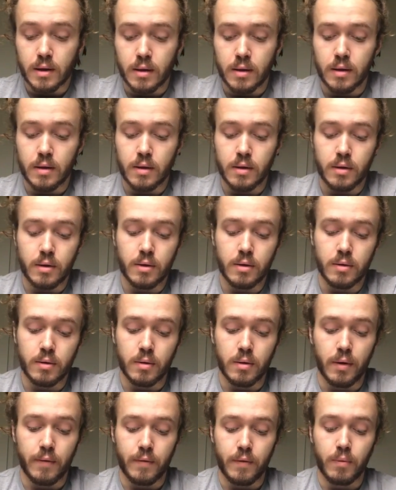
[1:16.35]
And
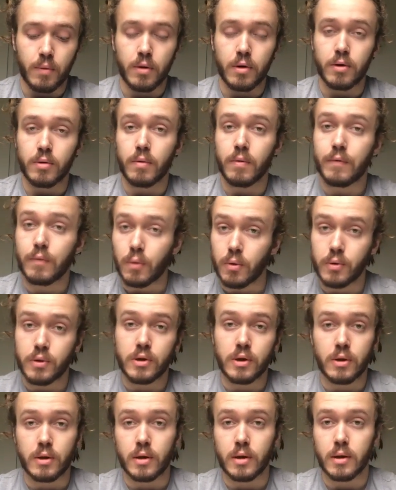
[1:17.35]
if you wanna do a 4th
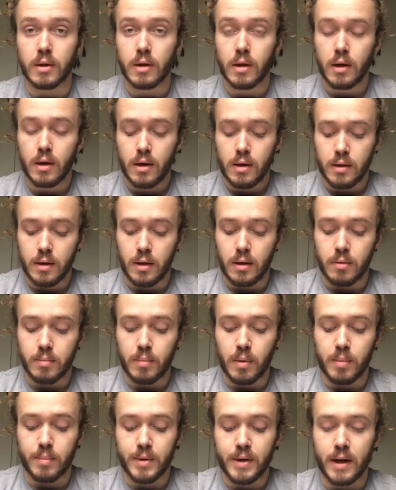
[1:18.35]
circuit, that'll
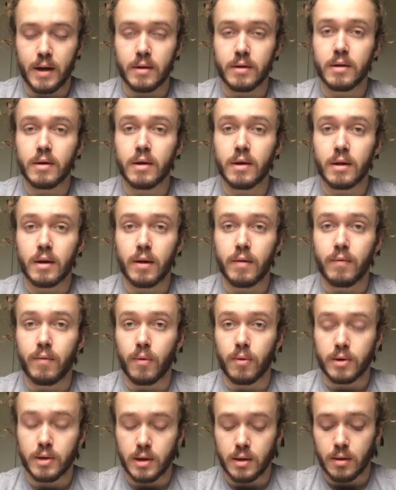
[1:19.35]
bump it out to like that
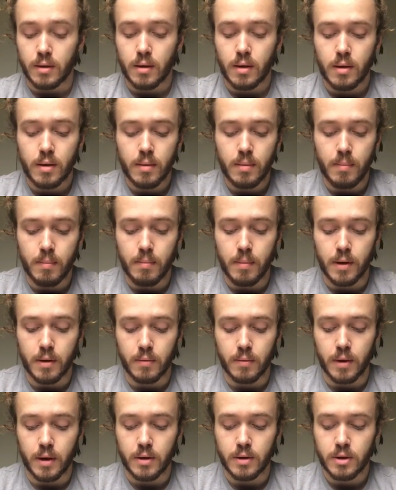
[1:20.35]

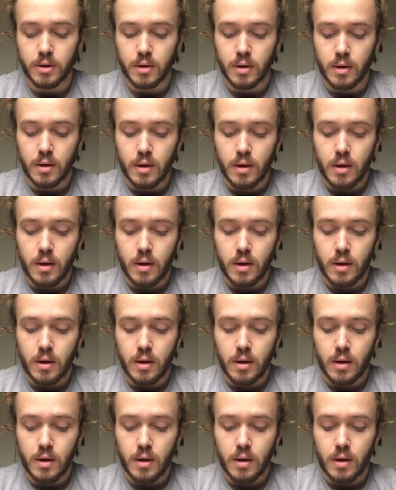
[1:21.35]
14-minute range.